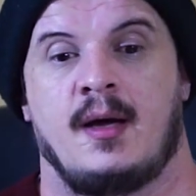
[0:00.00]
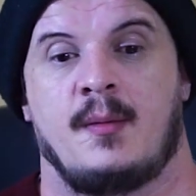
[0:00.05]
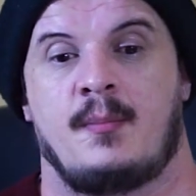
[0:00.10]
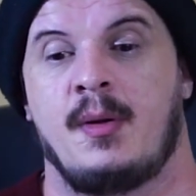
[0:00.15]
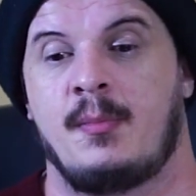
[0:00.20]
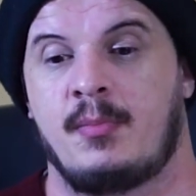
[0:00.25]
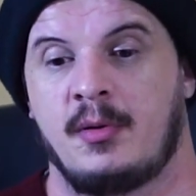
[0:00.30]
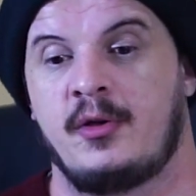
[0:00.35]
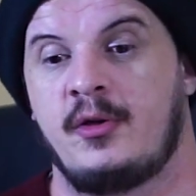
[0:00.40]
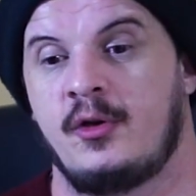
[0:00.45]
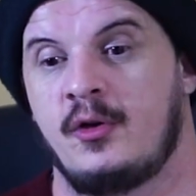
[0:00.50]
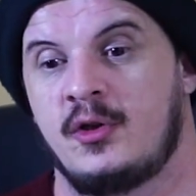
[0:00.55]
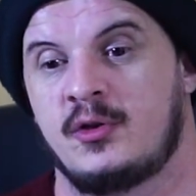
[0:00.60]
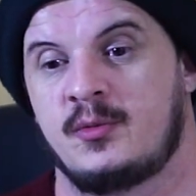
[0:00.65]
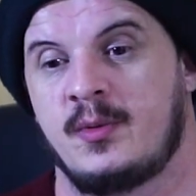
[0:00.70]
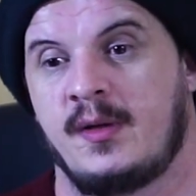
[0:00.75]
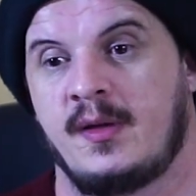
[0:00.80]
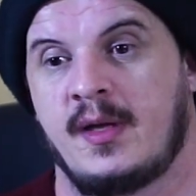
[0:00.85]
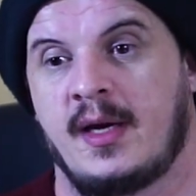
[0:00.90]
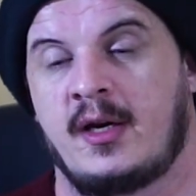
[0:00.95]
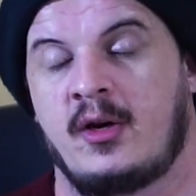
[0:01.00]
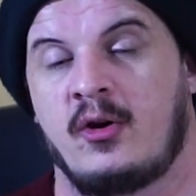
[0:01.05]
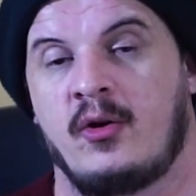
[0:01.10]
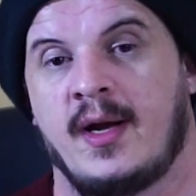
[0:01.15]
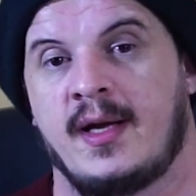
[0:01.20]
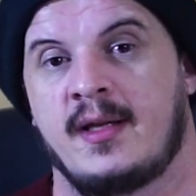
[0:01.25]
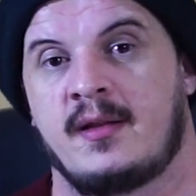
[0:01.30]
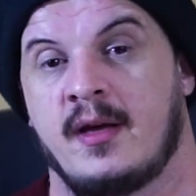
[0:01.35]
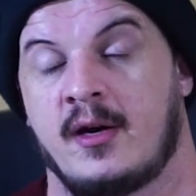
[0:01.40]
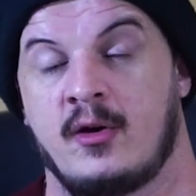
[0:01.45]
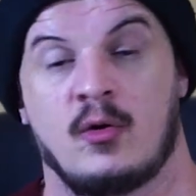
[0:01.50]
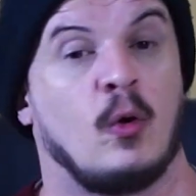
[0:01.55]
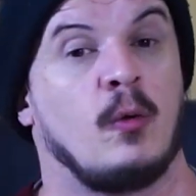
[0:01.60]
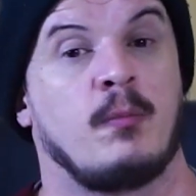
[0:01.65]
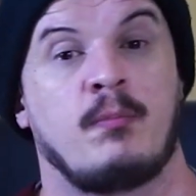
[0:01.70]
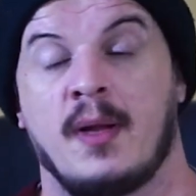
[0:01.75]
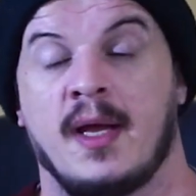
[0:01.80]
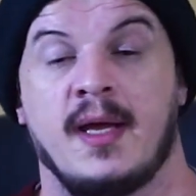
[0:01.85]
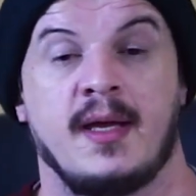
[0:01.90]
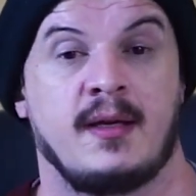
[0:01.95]
people use when they create their
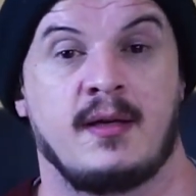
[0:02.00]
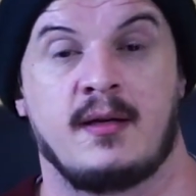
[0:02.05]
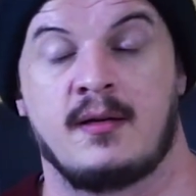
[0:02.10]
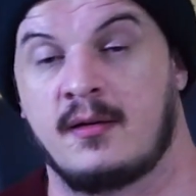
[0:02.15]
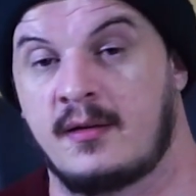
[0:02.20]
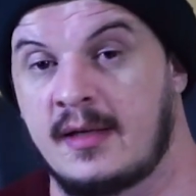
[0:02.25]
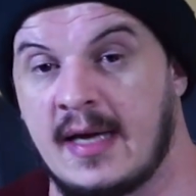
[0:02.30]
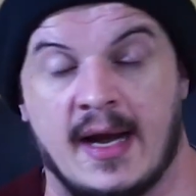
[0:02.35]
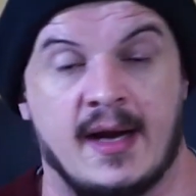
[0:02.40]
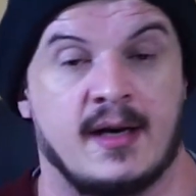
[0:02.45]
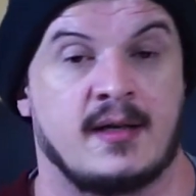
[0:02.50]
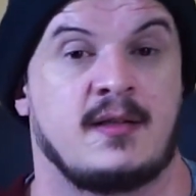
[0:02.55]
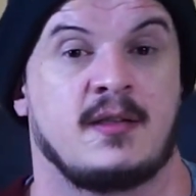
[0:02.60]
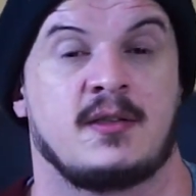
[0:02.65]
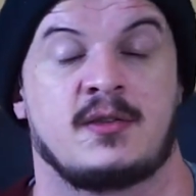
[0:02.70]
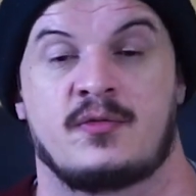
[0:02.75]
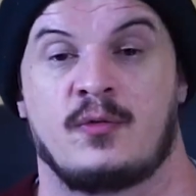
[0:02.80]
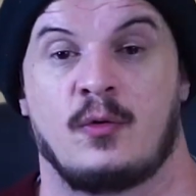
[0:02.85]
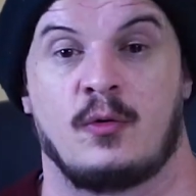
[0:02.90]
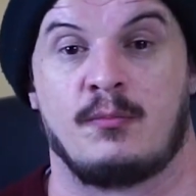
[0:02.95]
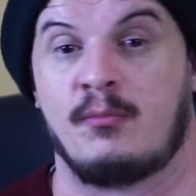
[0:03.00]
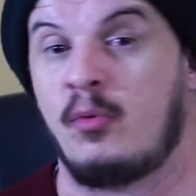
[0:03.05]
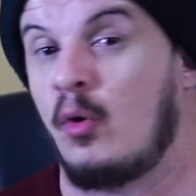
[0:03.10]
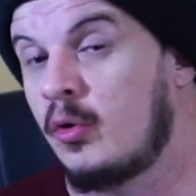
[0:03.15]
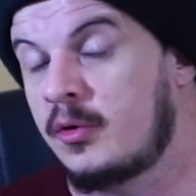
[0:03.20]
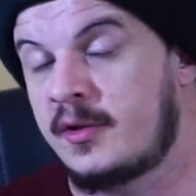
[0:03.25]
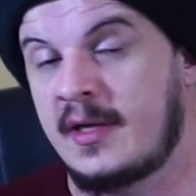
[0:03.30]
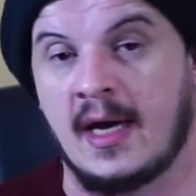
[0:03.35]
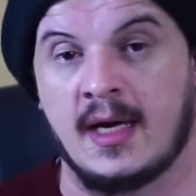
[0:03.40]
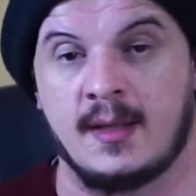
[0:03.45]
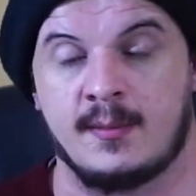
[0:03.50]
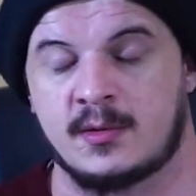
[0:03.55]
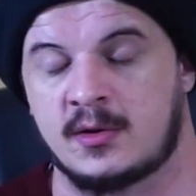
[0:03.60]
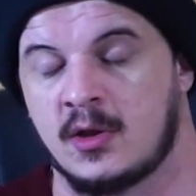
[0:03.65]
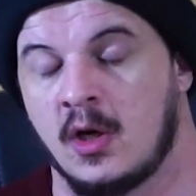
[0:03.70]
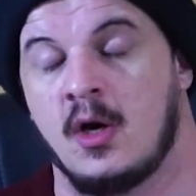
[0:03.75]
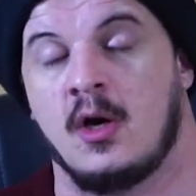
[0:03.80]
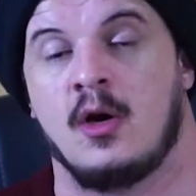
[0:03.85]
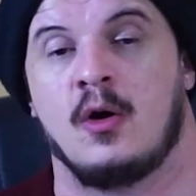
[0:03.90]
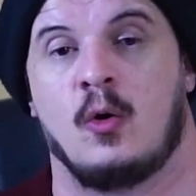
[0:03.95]
role-playing characters for board games
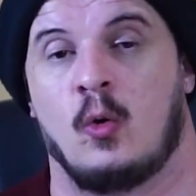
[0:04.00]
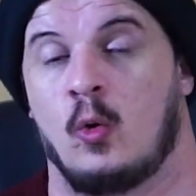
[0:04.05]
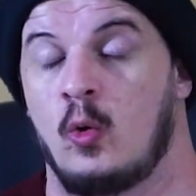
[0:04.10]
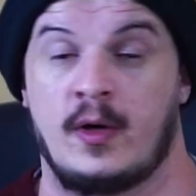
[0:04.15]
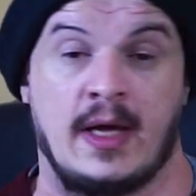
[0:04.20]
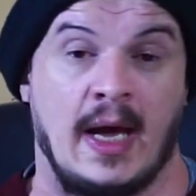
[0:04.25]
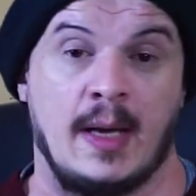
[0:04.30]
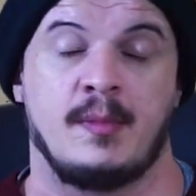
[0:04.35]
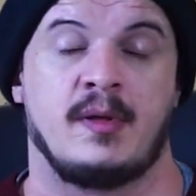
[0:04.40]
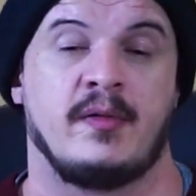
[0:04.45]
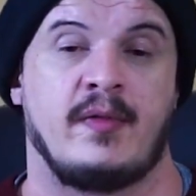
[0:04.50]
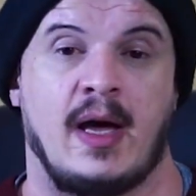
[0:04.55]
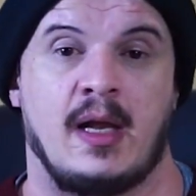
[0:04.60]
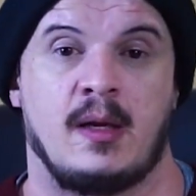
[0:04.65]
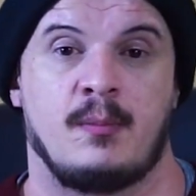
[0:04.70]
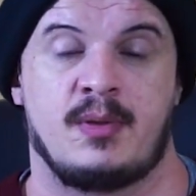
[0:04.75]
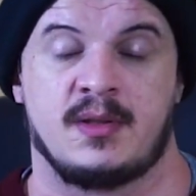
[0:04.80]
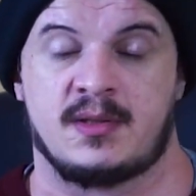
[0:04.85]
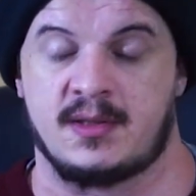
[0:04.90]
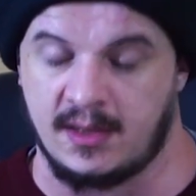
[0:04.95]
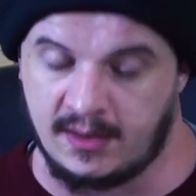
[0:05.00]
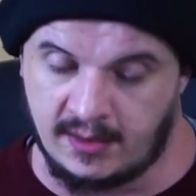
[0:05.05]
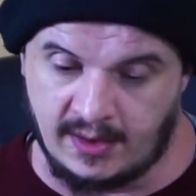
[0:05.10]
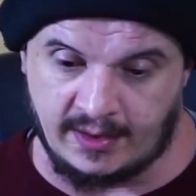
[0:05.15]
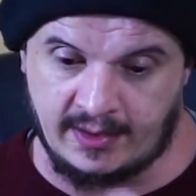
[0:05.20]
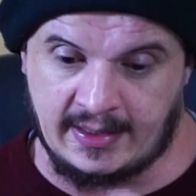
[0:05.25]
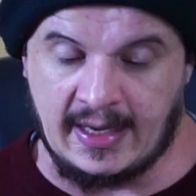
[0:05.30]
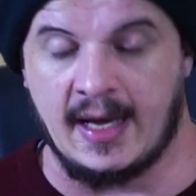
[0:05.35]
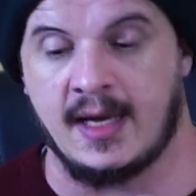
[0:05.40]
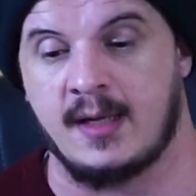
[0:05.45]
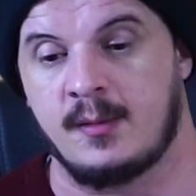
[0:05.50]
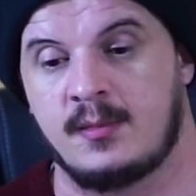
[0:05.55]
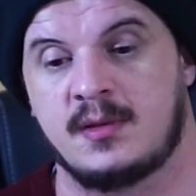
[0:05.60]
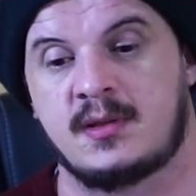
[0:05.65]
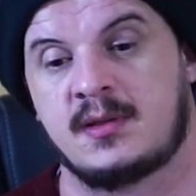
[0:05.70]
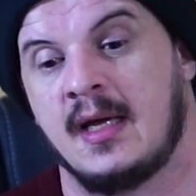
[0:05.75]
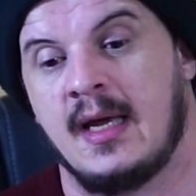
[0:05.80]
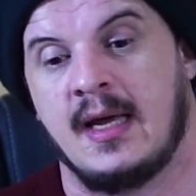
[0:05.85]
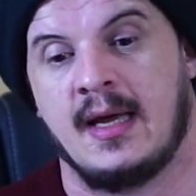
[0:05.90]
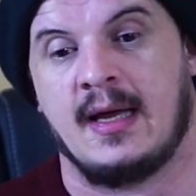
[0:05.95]
or game developers in their
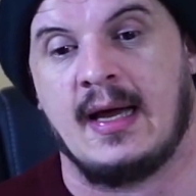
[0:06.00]
games